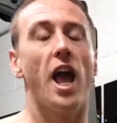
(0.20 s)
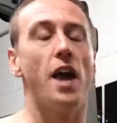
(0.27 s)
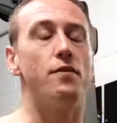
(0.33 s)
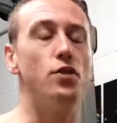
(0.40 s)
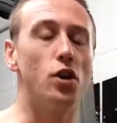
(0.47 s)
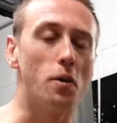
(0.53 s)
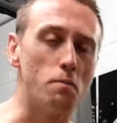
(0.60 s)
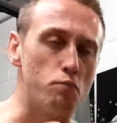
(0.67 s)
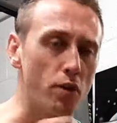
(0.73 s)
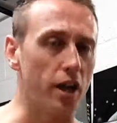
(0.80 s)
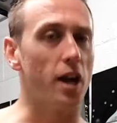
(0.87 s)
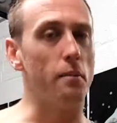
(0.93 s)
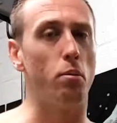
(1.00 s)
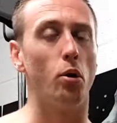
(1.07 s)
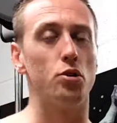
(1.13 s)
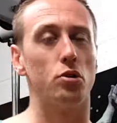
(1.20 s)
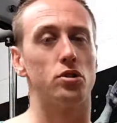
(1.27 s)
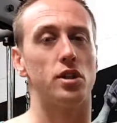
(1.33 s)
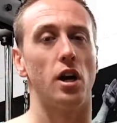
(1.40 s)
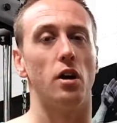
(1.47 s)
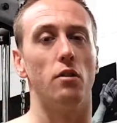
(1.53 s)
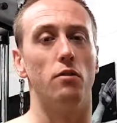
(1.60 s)
If you can bring it upon
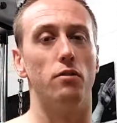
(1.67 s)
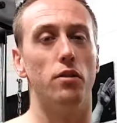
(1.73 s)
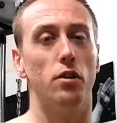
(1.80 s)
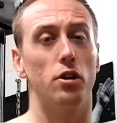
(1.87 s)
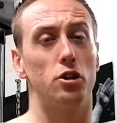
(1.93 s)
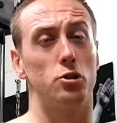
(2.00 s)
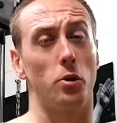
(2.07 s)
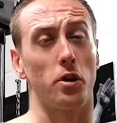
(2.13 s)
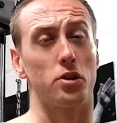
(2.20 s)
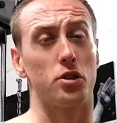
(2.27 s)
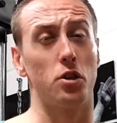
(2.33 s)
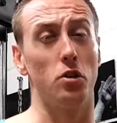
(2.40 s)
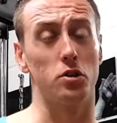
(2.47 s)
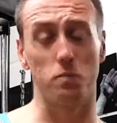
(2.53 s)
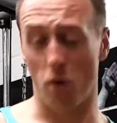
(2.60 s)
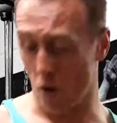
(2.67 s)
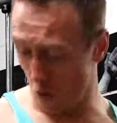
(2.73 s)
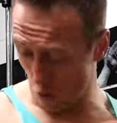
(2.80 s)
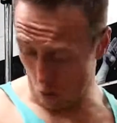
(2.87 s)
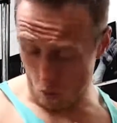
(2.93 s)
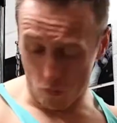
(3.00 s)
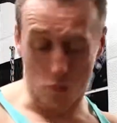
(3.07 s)
yourself to excuse my
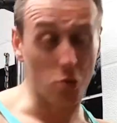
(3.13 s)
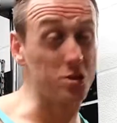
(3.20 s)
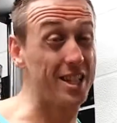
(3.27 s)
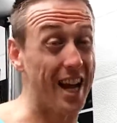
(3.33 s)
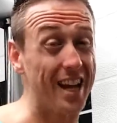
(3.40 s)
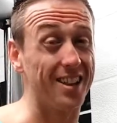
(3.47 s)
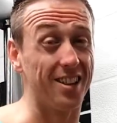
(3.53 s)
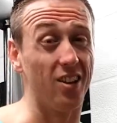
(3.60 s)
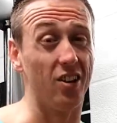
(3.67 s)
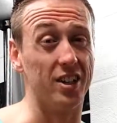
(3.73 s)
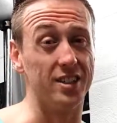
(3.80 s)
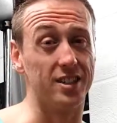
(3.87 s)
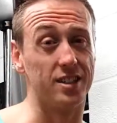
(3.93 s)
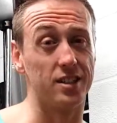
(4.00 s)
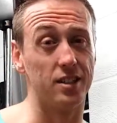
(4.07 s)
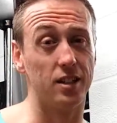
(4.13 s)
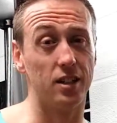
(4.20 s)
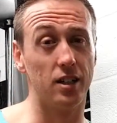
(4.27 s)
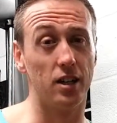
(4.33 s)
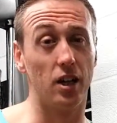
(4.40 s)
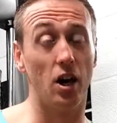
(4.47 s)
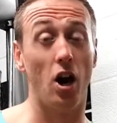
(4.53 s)
awful tan lines,
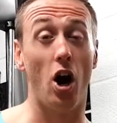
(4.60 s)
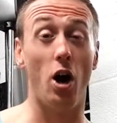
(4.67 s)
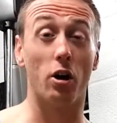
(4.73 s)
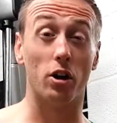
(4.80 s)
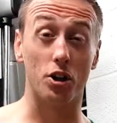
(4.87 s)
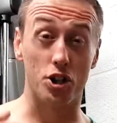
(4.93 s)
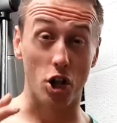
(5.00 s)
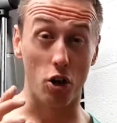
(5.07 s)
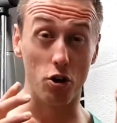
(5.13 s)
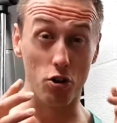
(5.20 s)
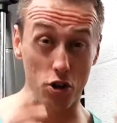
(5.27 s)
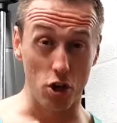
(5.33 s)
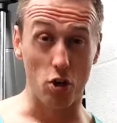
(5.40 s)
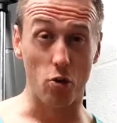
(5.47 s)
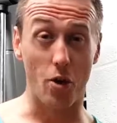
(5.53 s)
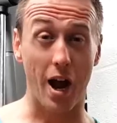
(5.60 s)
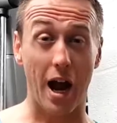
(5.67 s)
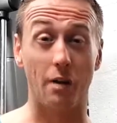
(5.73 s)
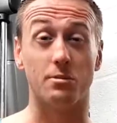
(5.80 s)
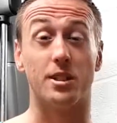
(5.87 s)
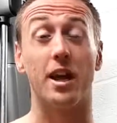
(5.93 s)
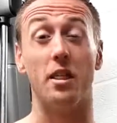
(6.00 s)
I'm going to show you
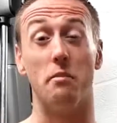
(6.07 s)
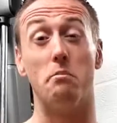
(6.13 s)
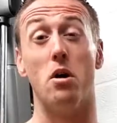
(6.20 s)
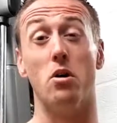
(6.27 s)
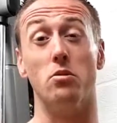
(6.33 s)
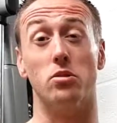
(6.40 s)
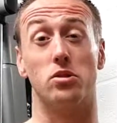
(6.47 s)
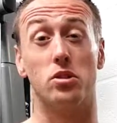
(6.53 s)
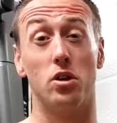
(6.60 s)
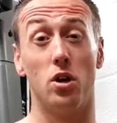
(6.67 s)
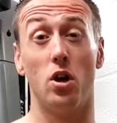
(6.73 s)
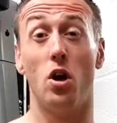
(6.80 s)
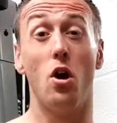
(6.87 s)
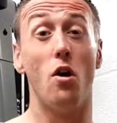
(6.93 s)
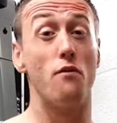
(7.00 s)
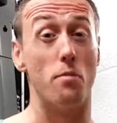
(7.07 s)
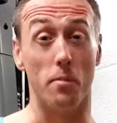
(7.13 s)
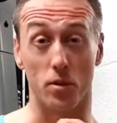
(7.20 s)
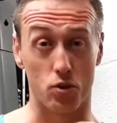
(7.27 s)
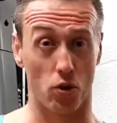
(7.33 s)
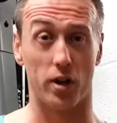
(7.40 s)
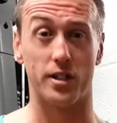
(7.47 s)
how to get the most from
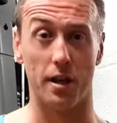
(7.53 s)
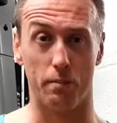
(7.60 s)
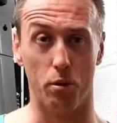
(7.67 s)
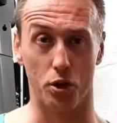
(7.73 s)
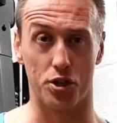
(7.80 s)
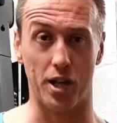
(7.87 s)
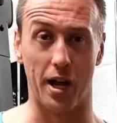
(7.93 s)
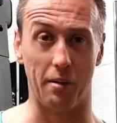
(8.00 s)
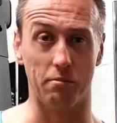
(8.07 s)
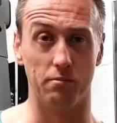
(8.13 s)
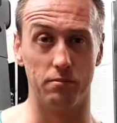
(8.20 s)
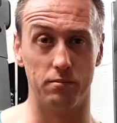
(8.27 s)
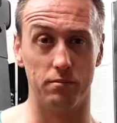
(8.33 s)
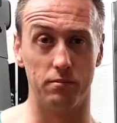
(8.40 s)
a tricep pushdown.